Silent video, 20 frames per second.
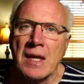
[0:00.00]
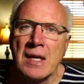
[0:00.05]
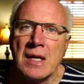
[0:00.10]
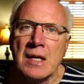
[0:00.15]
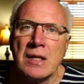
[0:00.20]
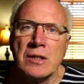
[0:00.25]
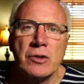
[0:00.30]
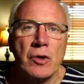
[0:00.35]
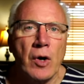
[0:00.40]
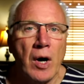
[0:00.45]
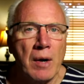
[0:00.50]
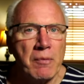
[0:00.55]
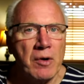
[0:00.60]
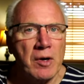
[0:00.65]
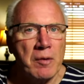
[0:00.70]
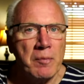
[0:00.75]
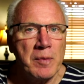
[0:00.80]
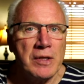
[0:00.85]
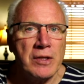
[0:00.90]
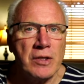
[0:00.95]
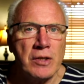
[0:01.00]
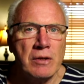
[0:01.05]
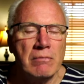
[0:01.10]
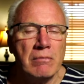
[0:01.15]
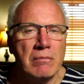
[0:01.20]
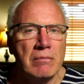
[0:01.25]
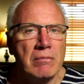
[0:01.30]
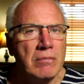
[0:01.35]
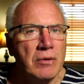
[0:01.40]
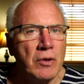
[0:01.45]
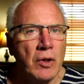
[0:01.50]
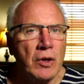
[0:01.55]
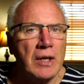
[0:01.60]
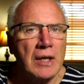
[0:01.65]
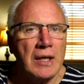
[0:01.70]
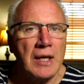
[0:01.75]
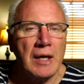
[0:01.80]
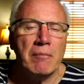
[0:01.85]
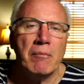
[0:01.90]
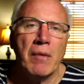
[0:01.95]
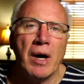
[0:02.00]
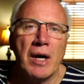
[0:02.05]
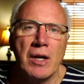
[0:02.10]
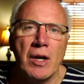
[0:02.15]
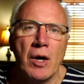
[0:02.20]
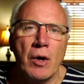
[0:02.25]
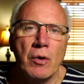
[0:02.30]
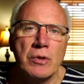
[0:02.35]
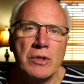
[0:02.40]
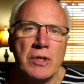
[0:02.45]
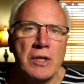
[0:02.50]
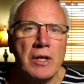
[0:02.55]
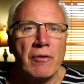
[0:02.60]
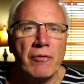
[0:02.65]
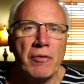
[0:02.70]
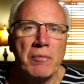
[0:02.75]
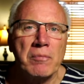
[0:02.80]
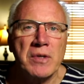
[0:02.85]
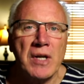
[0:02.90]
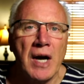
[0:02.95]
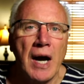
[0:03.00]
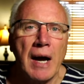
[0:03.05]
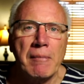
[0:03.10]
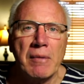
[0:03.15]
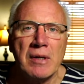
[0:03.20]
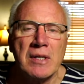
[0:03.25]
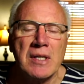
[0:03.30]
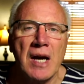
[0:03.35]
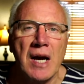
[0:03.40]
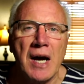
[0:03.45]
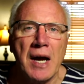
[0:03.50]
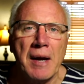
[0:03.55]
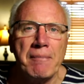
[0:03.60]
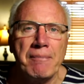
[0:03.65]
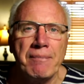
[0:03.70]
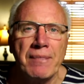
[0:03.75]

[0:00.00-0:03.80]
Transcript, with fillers: So I'm going to be looking at my notes here from time to time.